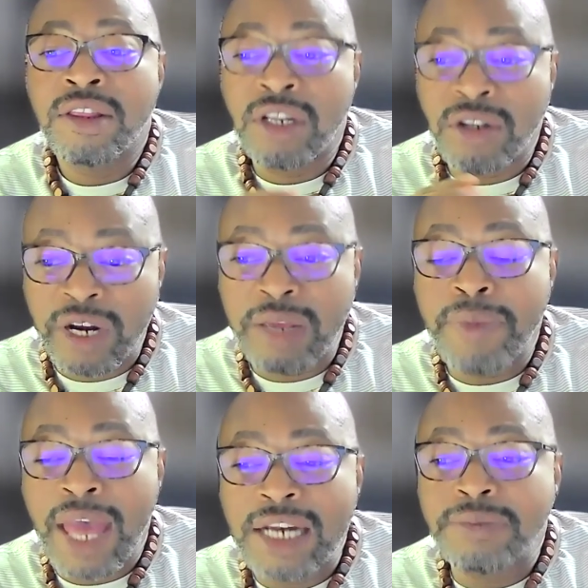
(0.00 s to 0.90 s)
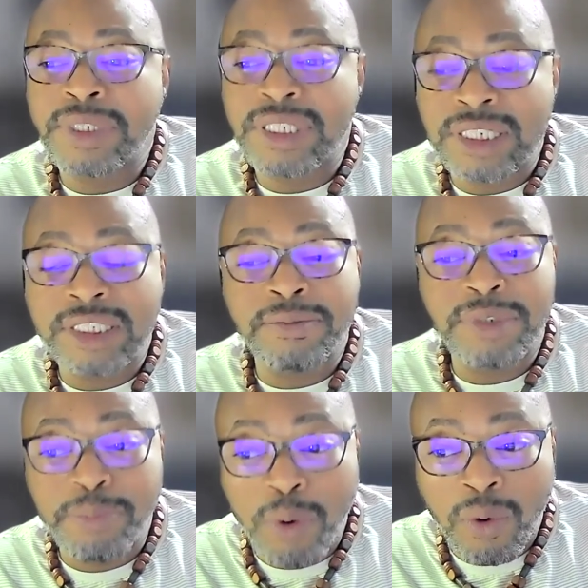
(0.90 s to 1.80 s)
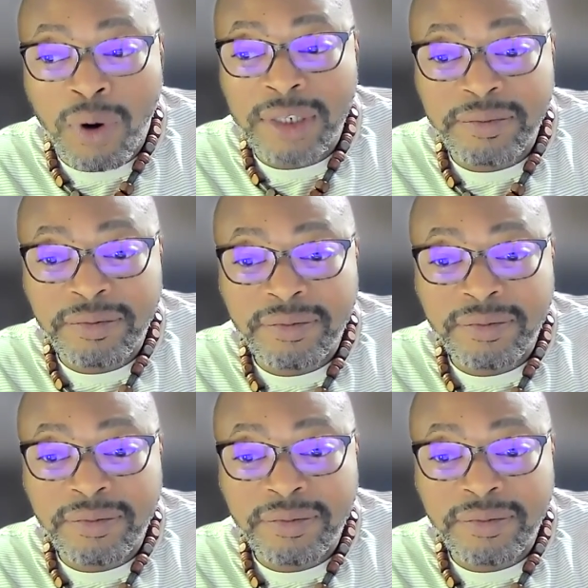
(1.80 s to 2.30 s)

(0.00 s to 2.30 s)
The learning management system support,